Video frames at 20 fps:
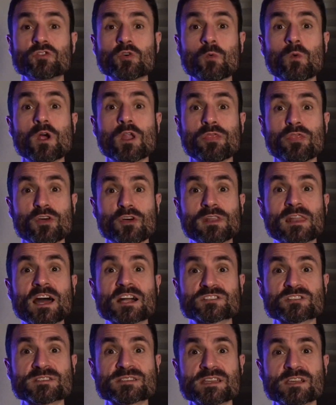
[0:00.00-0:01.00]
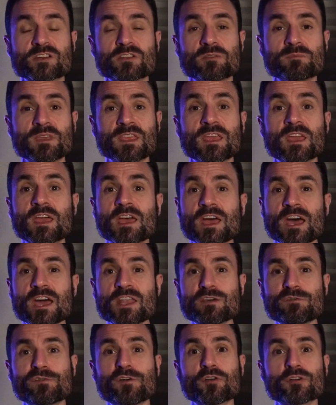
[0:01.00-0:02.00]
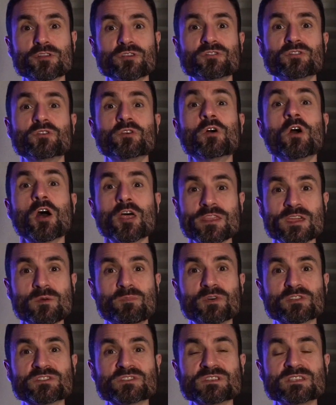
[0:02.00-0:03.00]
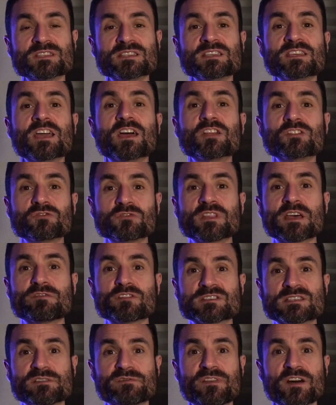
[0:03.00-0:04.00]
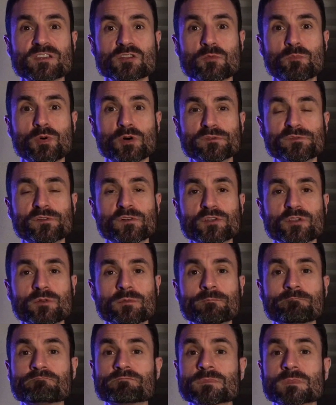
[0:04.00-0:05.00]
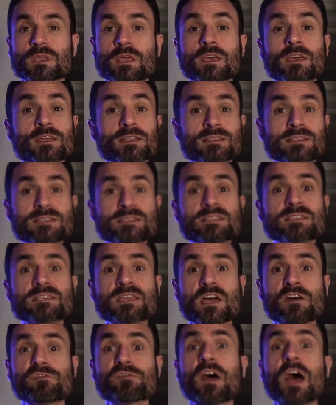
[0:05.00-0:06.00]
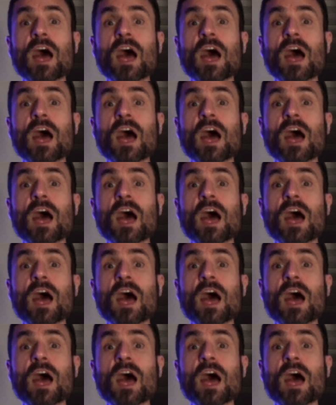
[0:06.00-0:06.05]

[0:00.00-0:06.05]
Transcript: the world's third largest economy, and offering you the opportunity to diversify your portfolio. These ETFs